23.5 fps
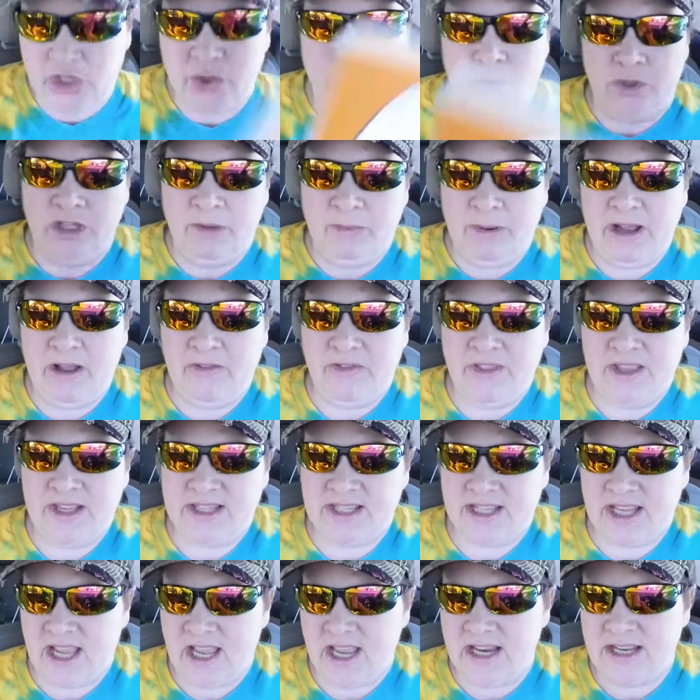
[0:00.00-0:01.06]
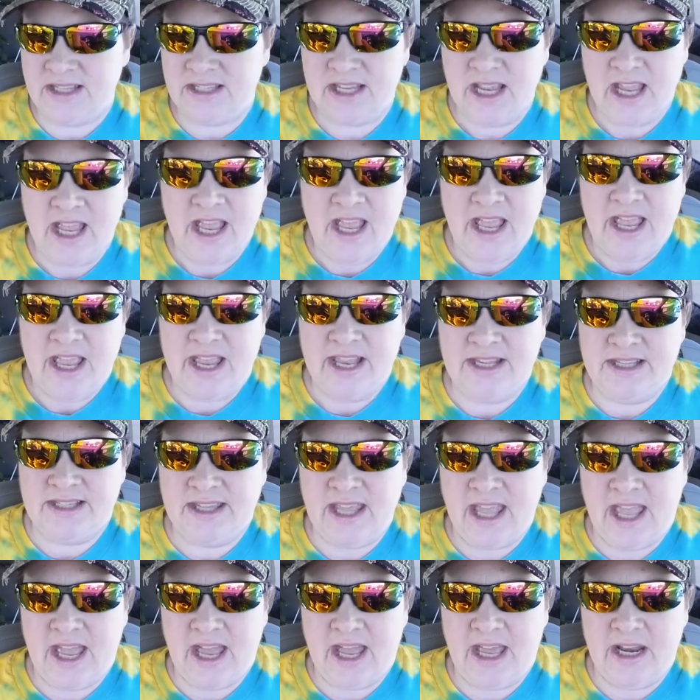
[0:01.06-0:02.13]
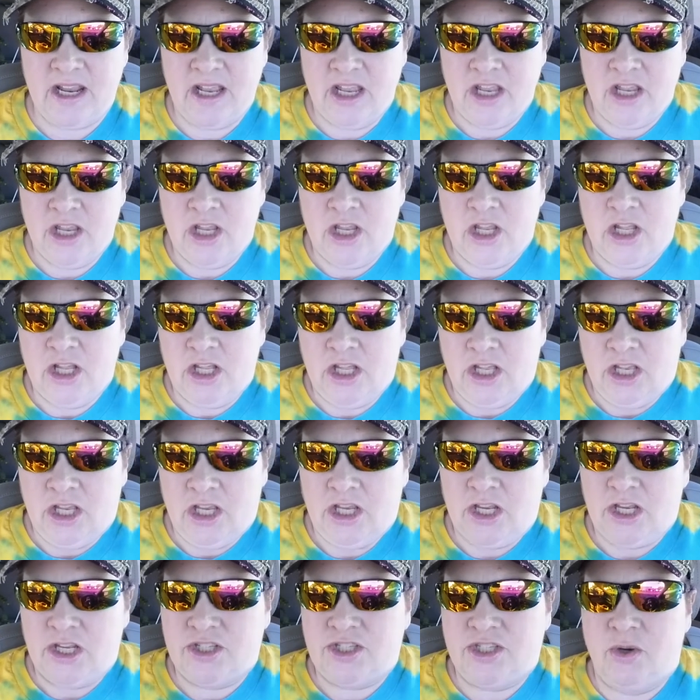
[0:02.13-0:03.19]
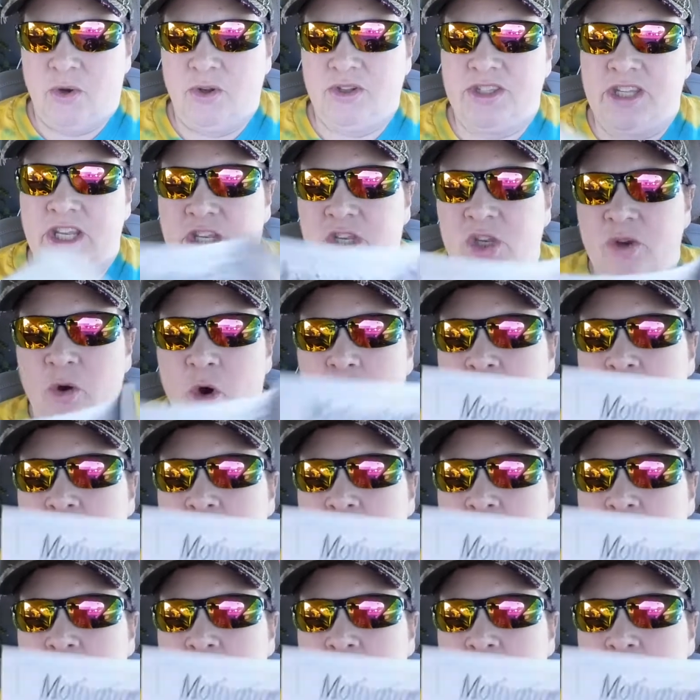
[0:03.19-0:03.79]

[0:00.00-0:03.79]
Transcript: cool about this, guys, is that so it's like you